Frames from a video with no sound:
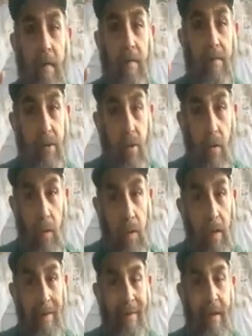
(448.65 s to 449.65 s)
of
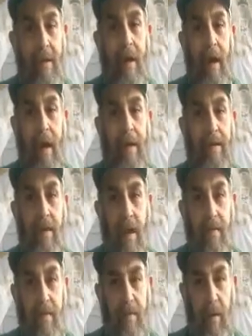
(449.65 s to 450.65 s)
joy and a
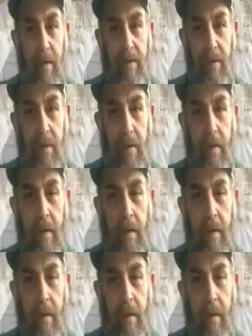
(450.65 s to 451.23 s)
time of mercy.